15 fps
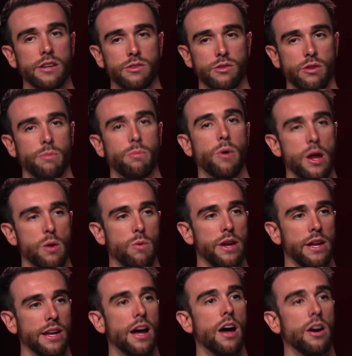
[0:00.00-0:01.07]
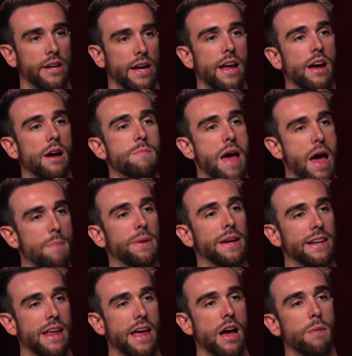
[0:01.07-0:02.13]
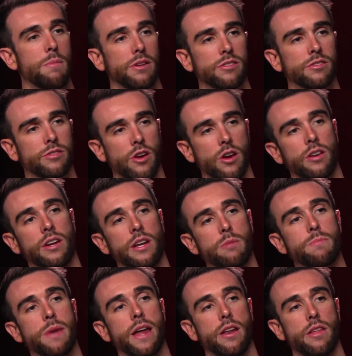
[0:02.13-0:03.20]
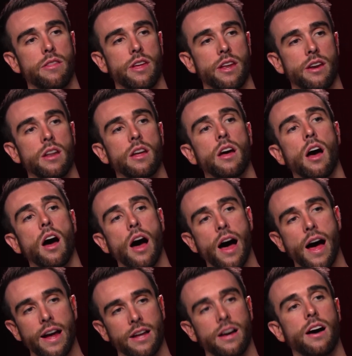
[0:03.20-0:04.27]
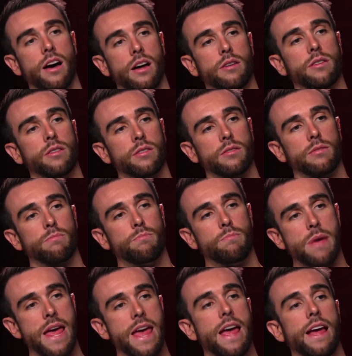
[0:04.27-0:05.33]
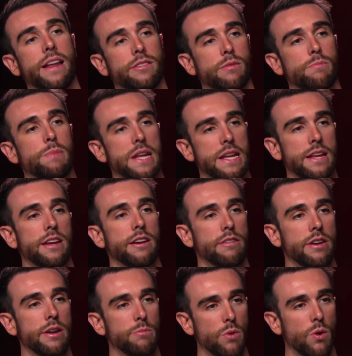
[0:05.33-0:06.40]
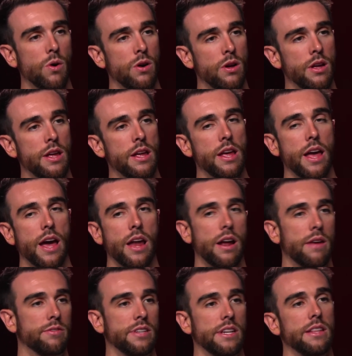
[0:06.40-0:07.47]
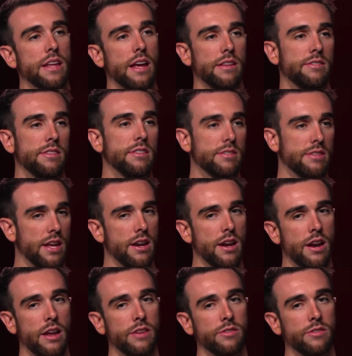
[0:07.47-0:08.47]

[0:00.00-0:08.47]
to the point where you're like, okay, I'm happy now, but certainly better than I can't bear to be here anymore. And I've seen that since then. And